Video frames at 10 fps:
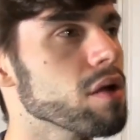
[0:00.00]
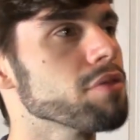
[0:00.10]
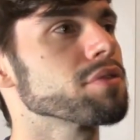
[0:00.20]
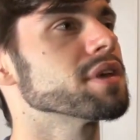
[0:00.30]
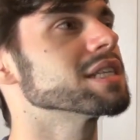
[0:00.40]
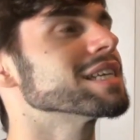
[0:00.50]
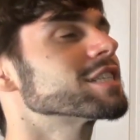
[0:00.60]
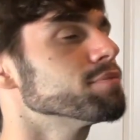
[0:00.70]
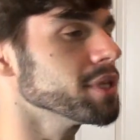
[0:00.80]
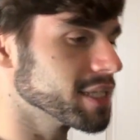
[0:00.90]
are other things
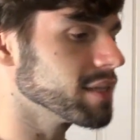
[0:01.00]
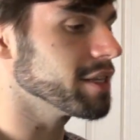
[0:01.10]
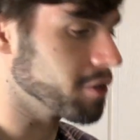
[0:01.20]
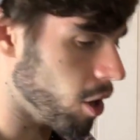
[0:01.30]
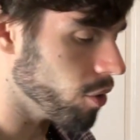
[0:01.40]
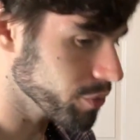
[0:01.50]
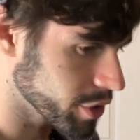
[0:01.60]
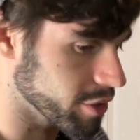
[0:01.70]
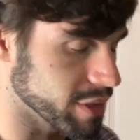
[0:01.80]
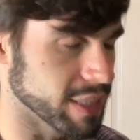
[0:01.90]
explicitly called
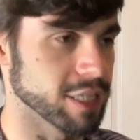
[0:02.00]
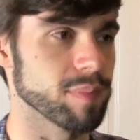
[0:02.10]
curses,